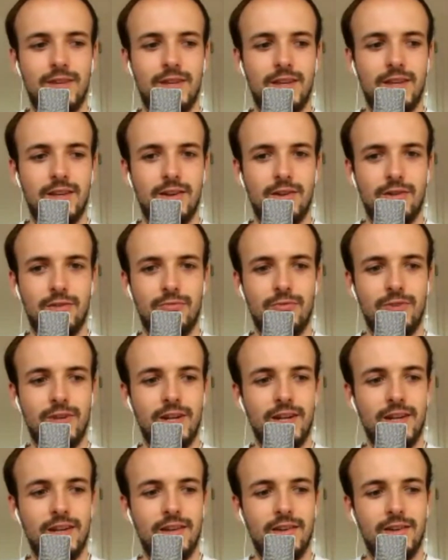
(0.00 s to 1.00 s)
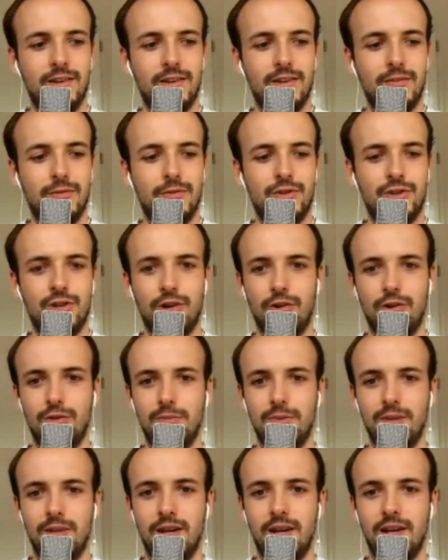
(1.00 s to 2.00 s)
really showed
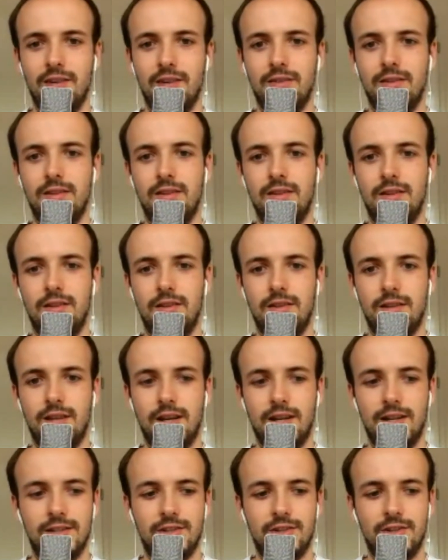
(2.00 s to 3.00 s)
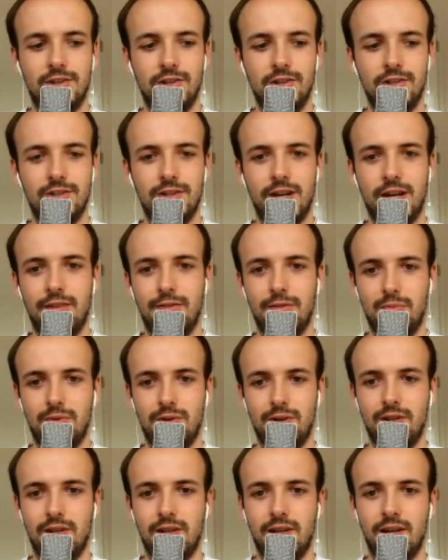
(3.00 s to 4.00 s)
me that it's good to have a
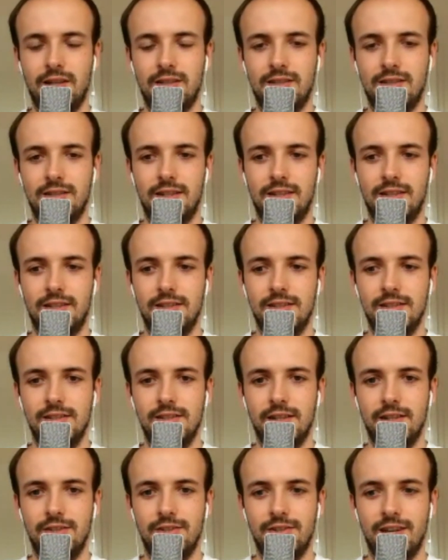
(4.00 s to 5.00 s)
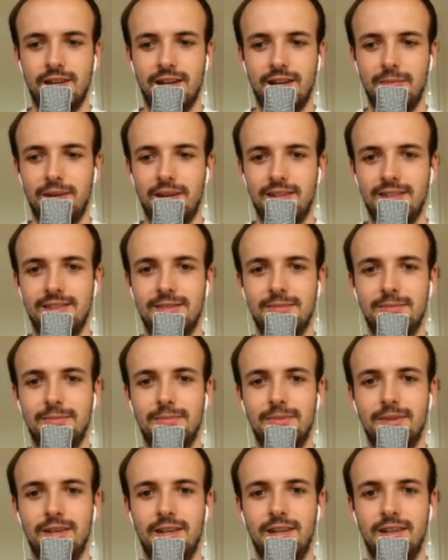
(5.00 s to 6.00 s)
podcast like this and that you can make
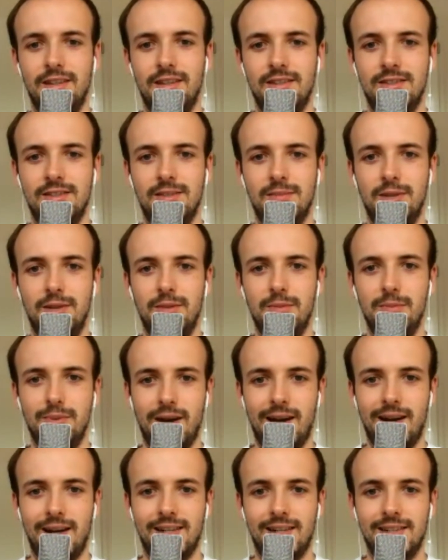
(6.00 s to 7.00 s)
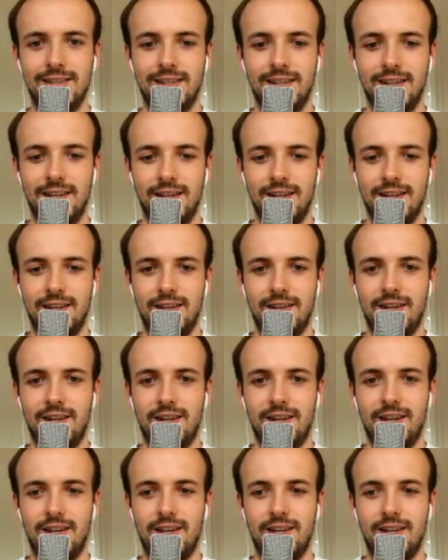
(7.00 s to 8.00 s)
some impact.
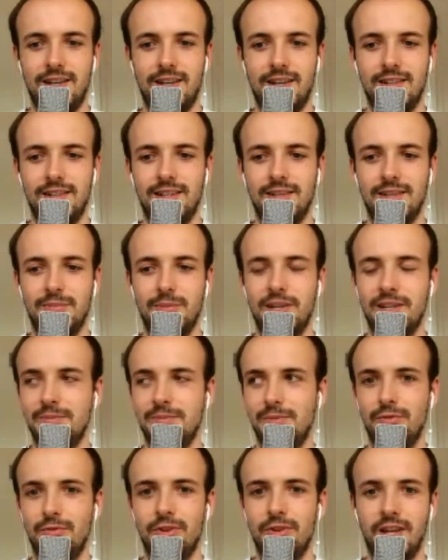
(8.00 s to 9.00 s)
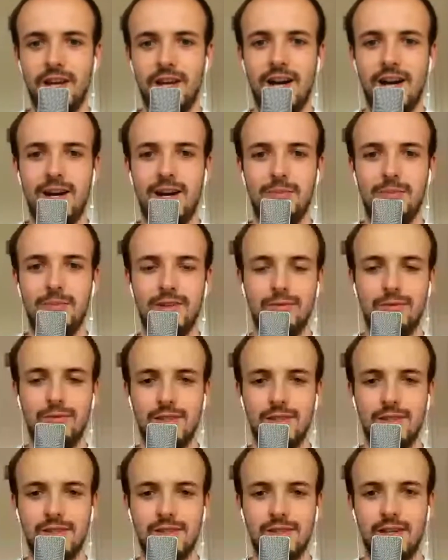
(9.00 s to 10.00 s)
And that makes me really happy and want
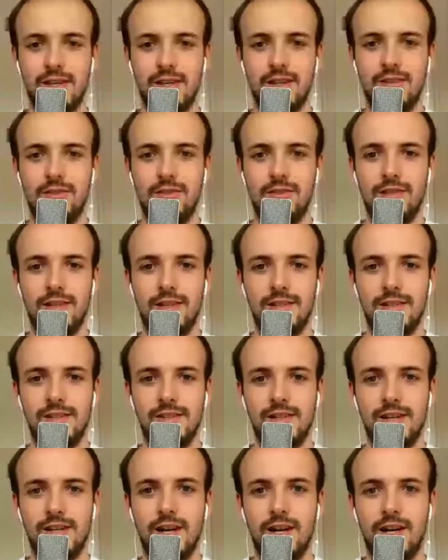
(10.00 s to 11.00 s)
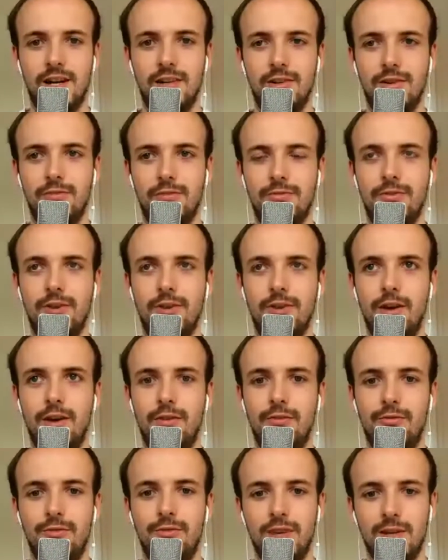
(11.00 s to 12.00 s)
to say, this is the kind of
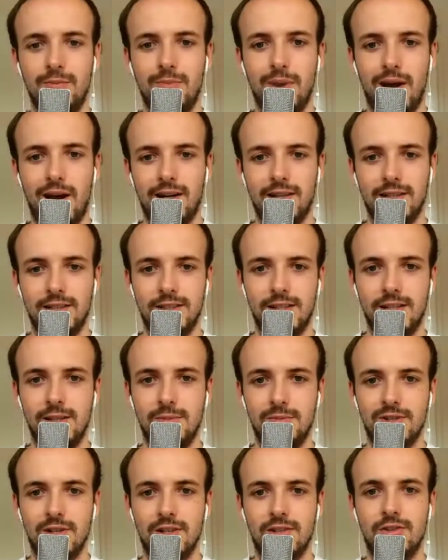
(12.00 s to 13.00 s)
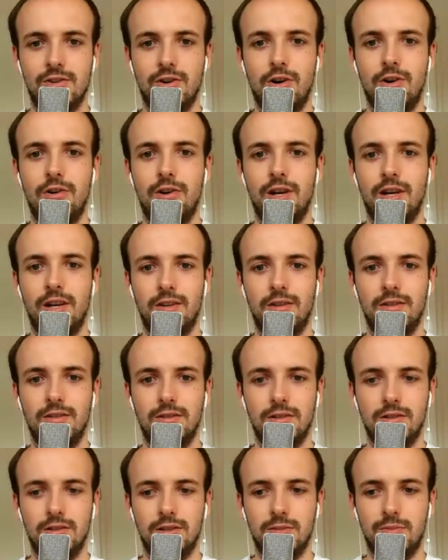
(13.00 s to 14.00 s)
feedback that keeps us going
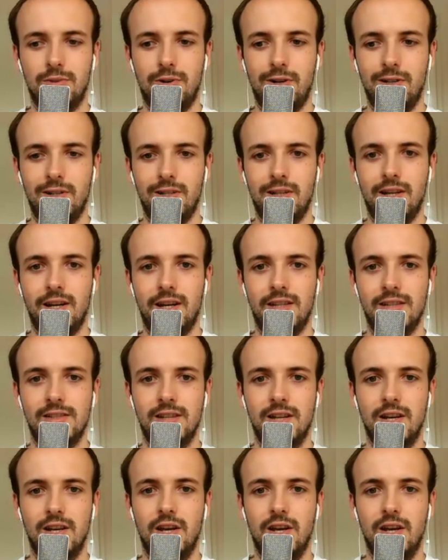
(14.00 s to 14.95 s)
on the podcast